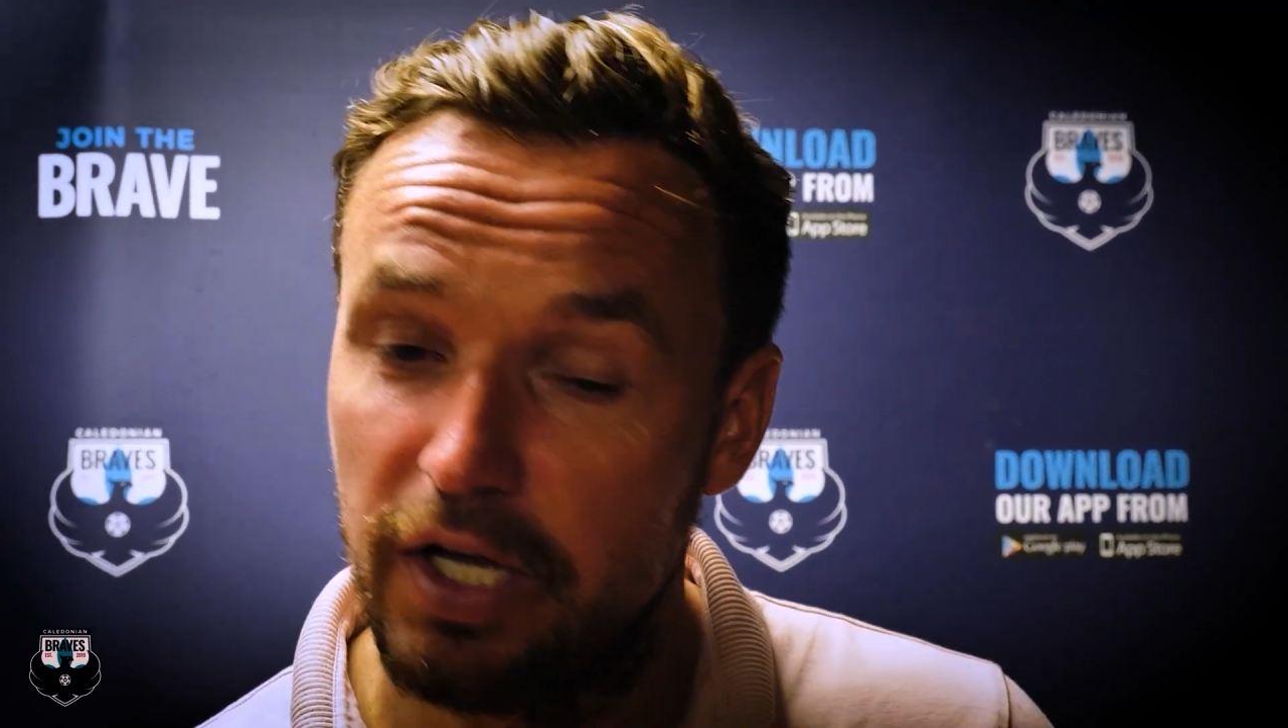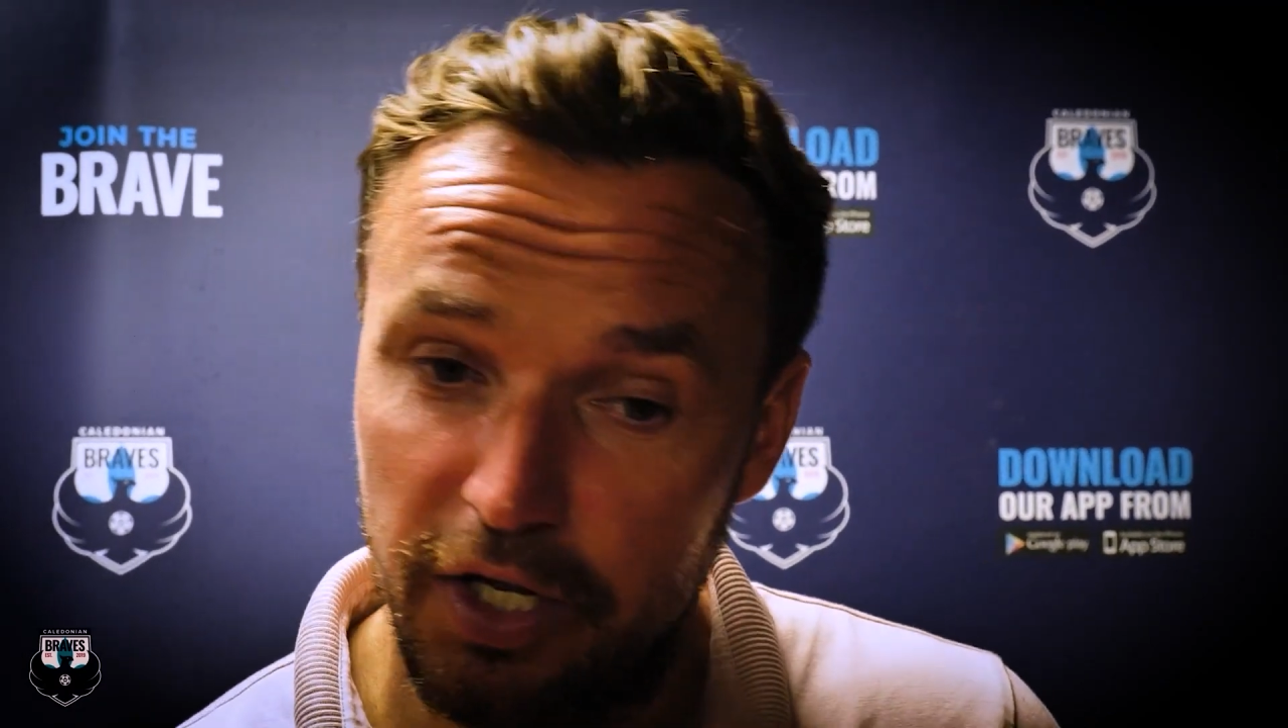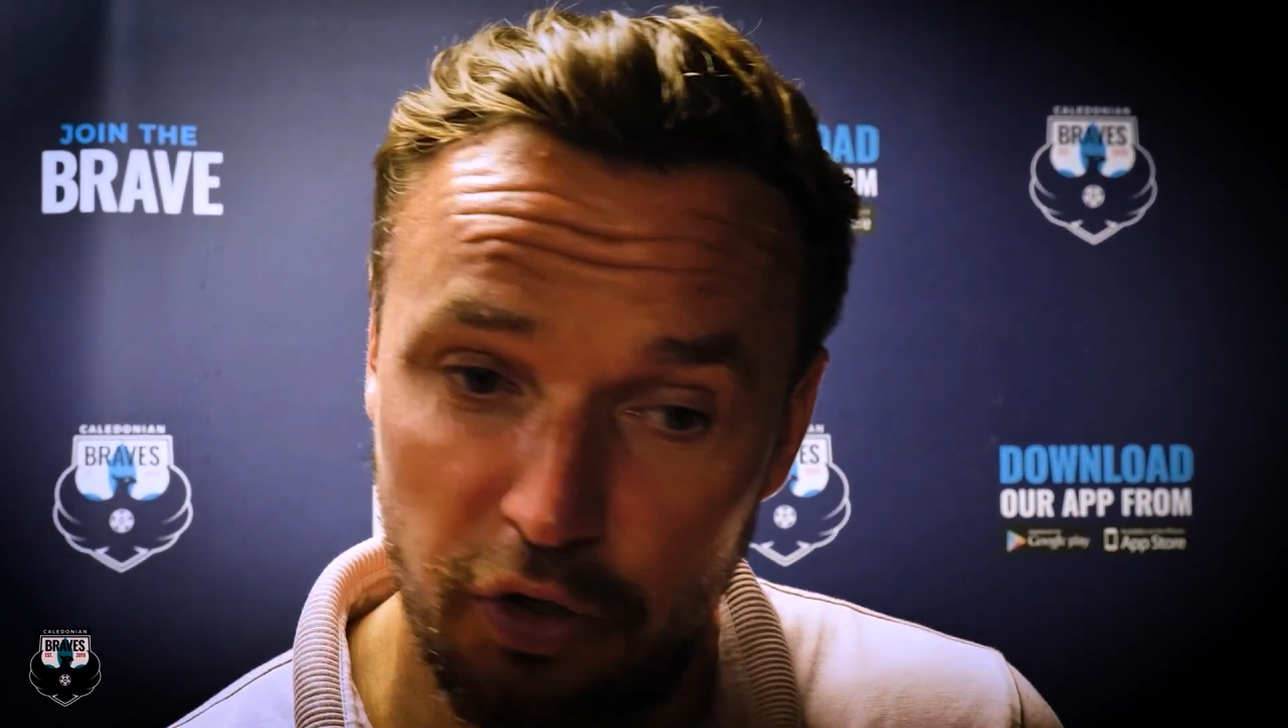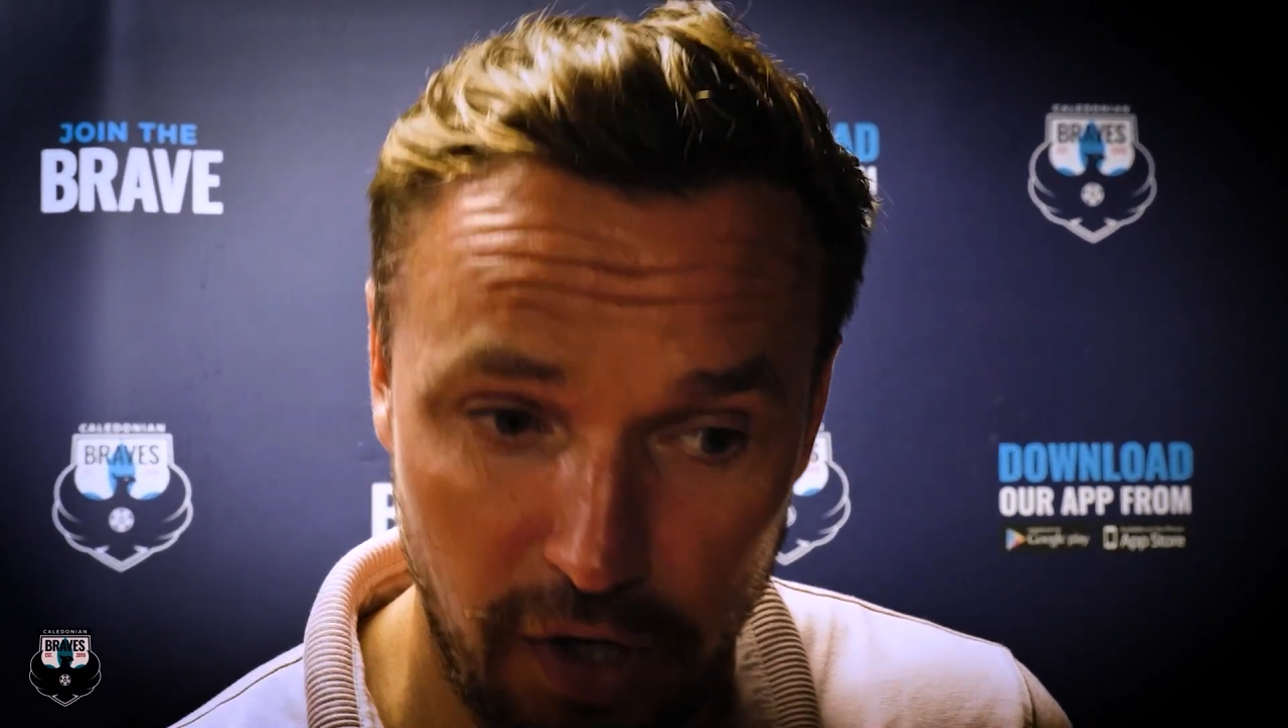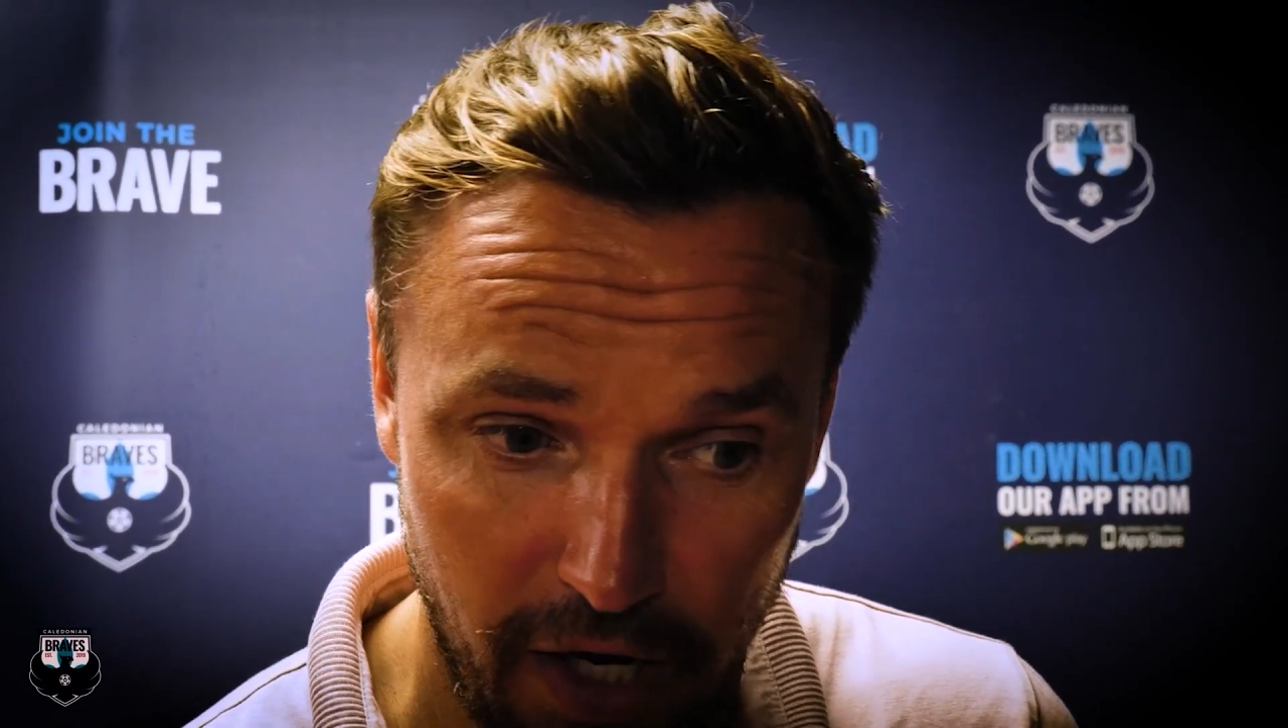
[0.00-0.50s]

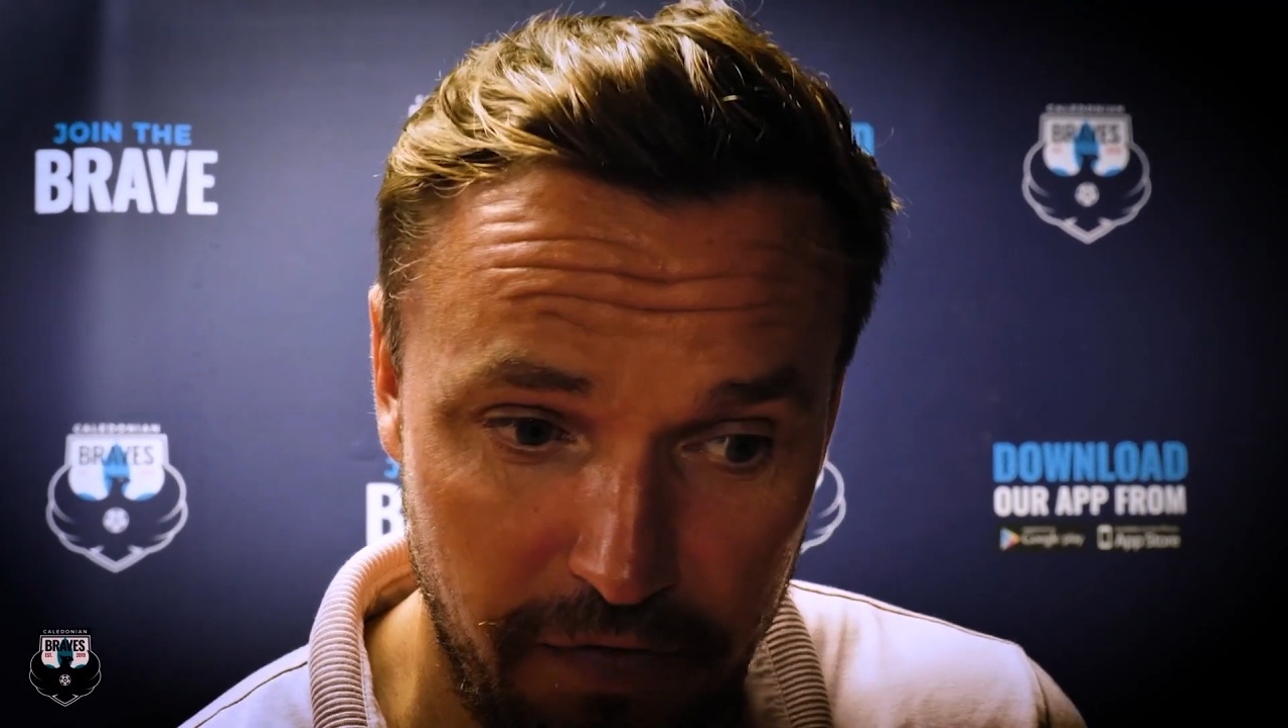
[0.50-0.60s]
and not get